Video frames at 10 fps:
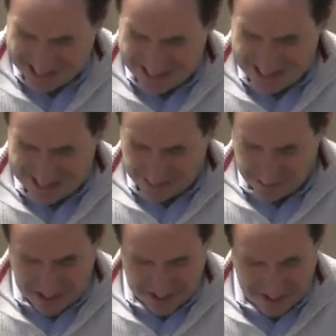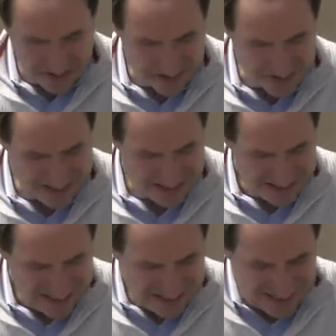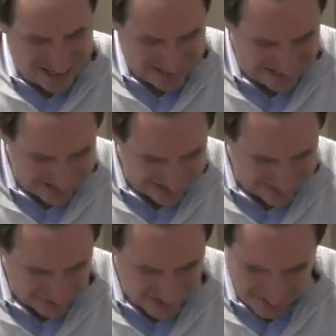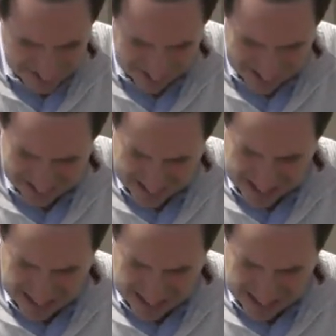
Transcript: sending messages. So I'm hearing that.